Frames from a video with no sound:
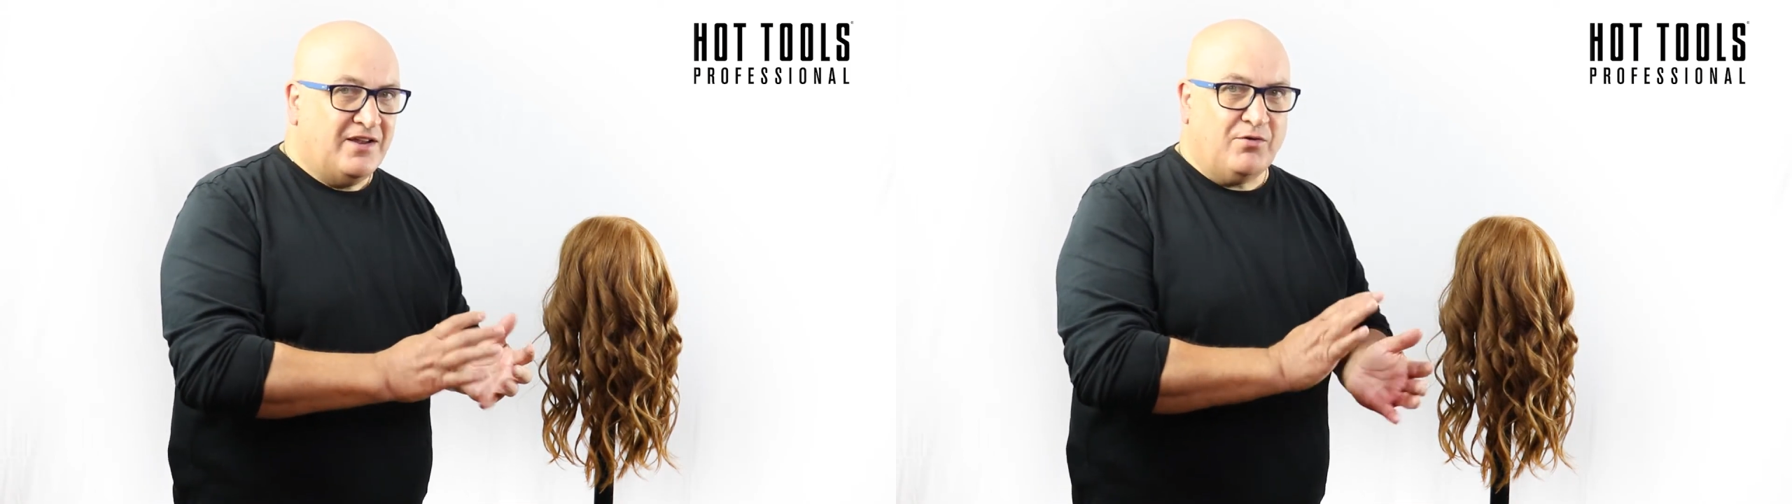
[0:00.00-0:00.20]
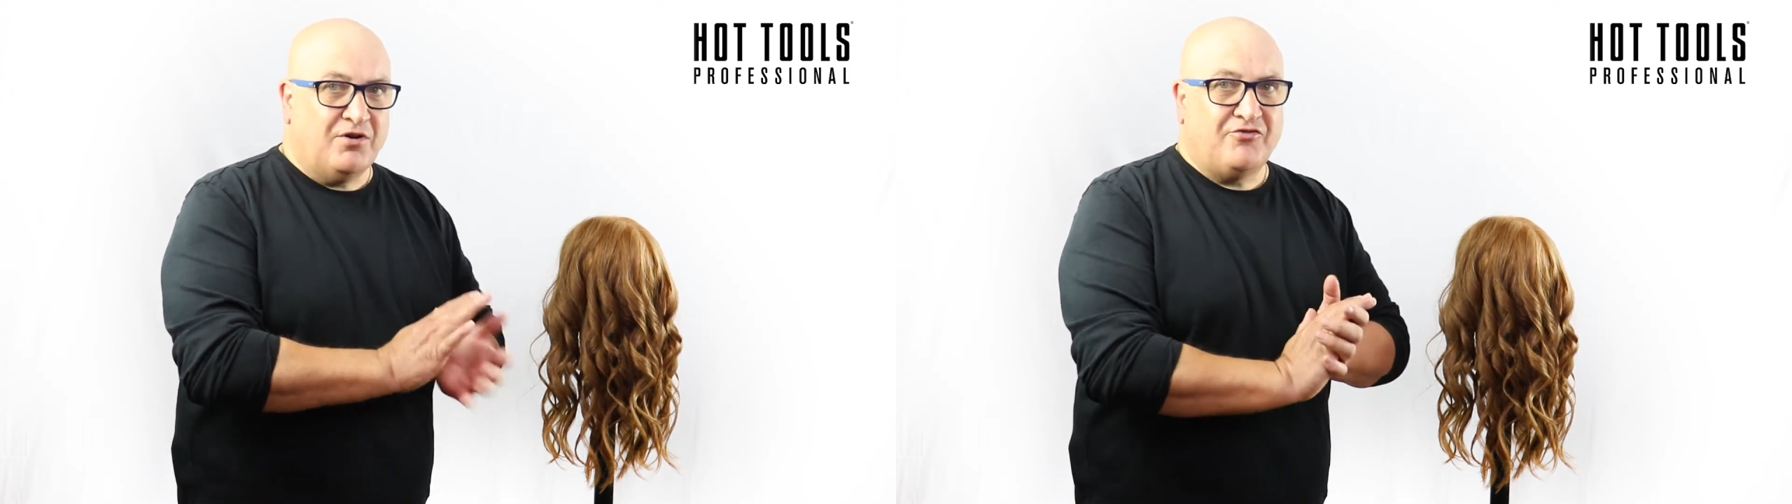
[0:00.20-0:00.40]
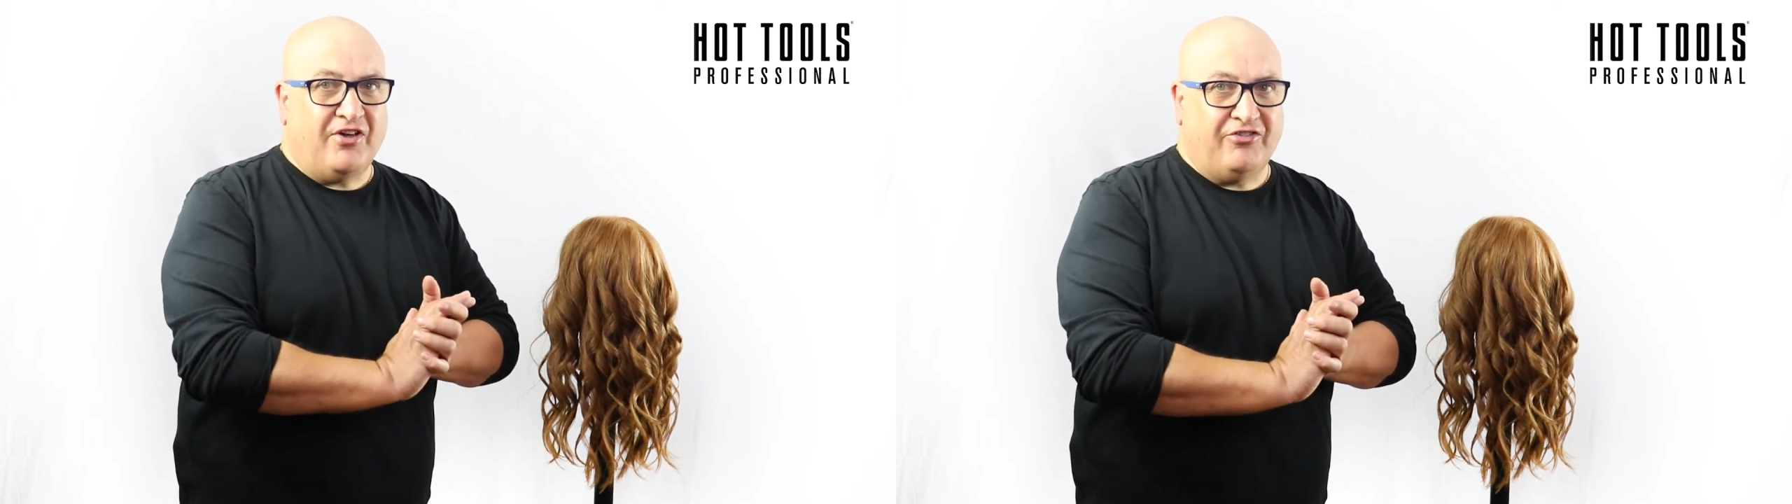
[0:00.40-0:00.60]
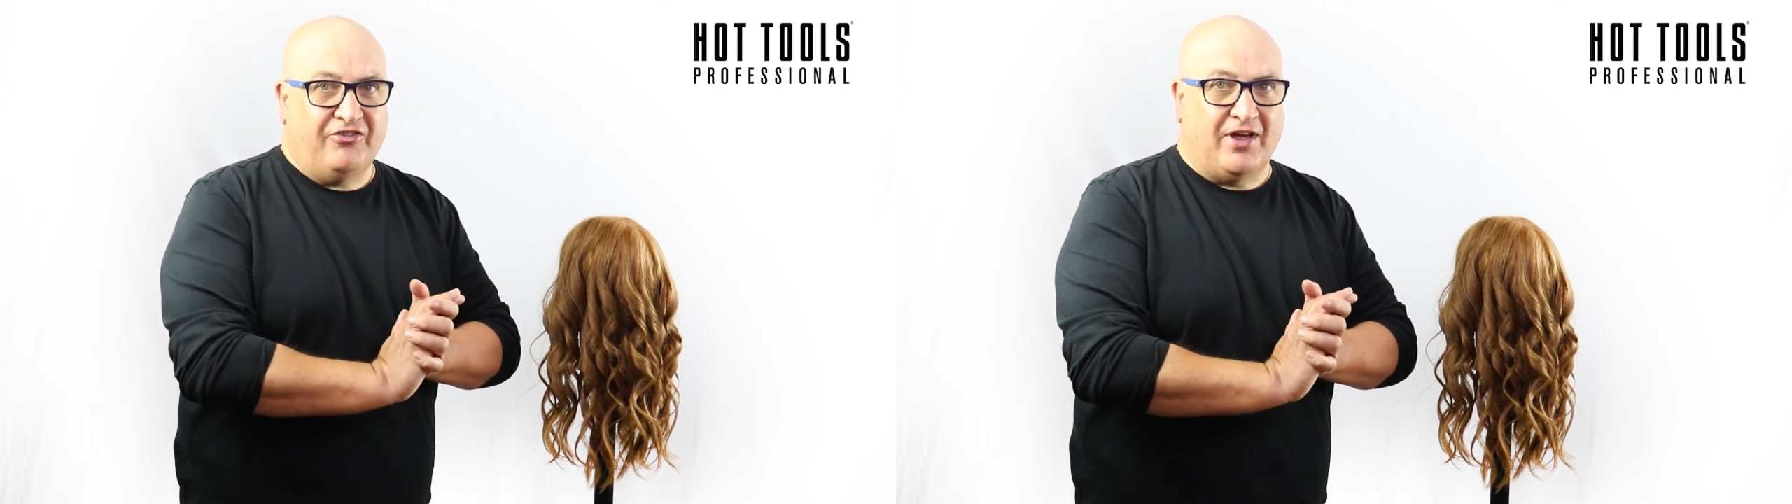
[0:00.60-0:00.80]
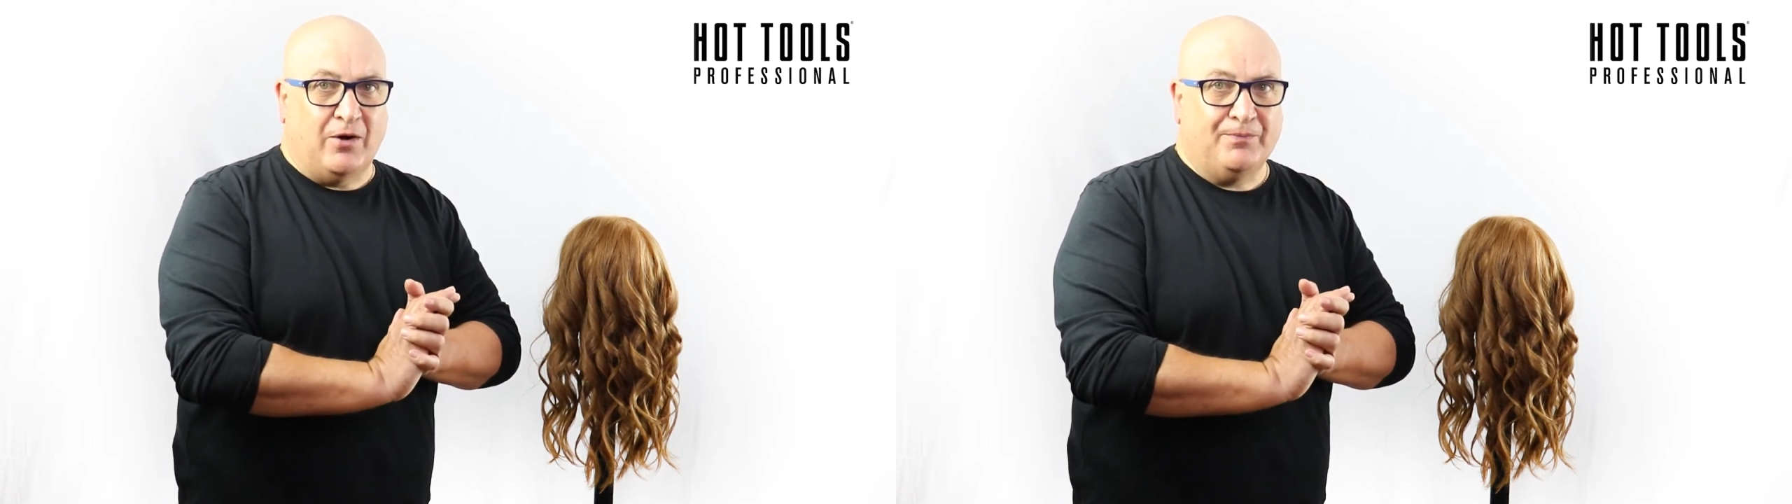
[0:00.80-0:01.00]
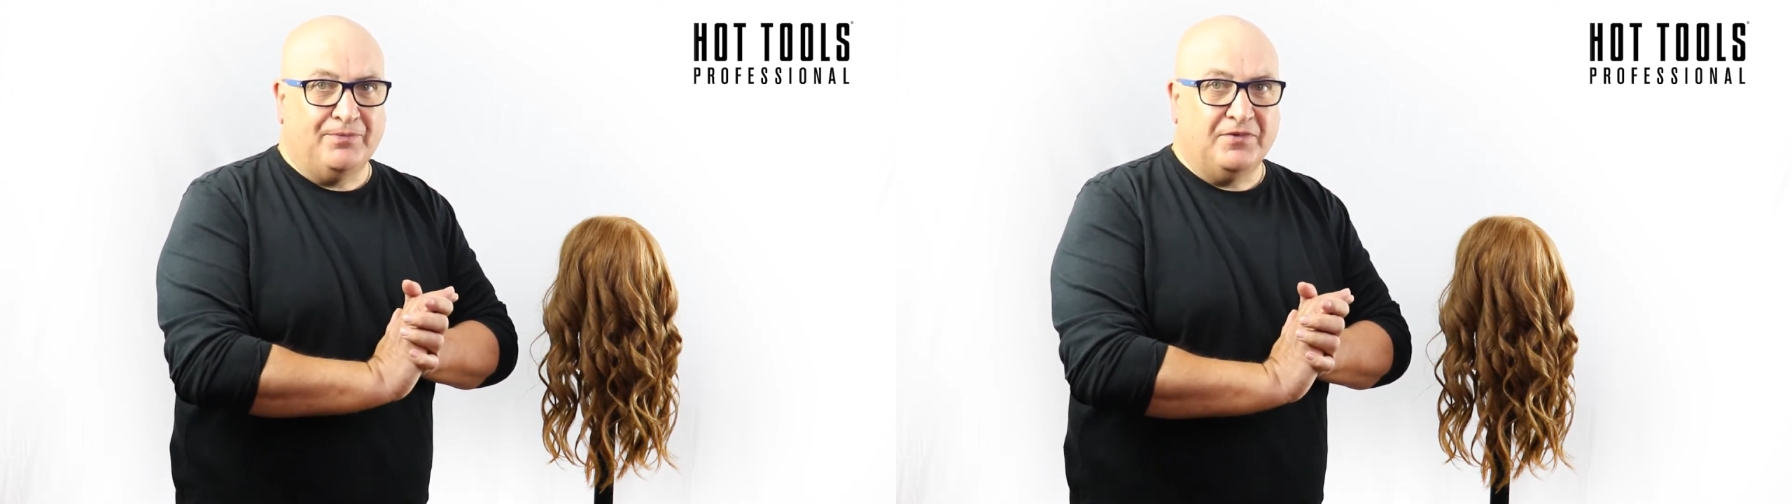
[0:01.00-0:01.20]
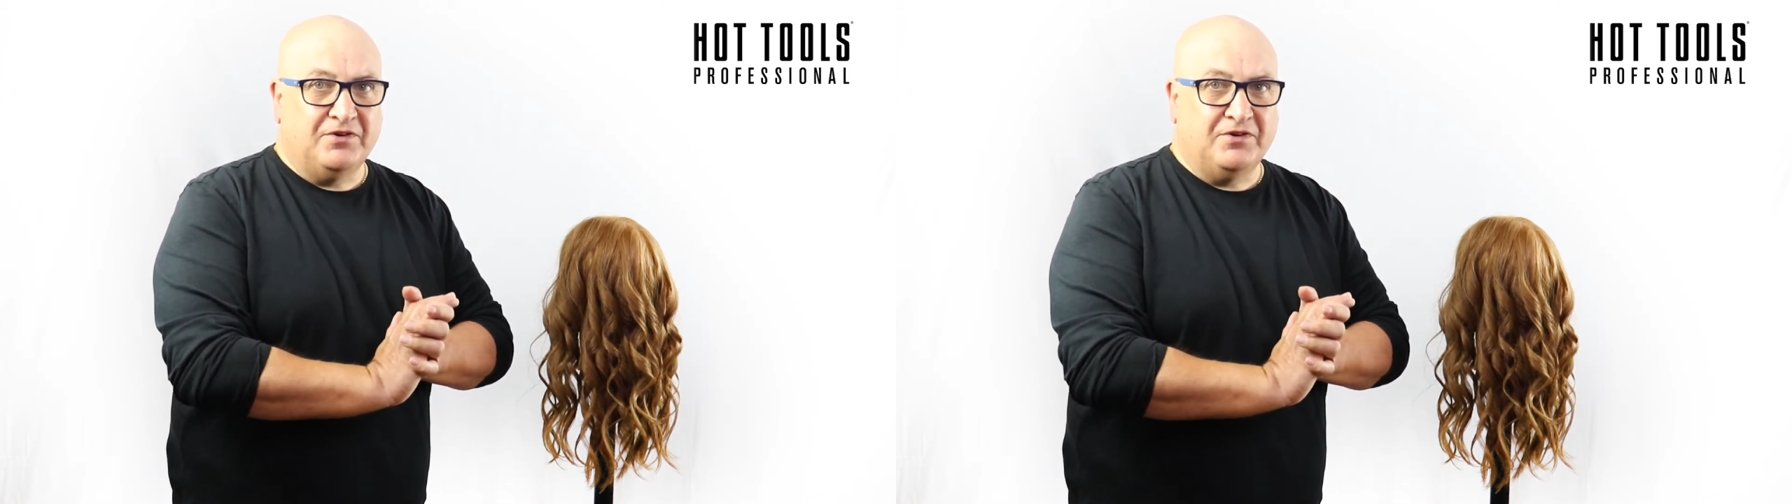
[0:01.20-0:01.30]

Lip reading: Now I'm going to dress this out.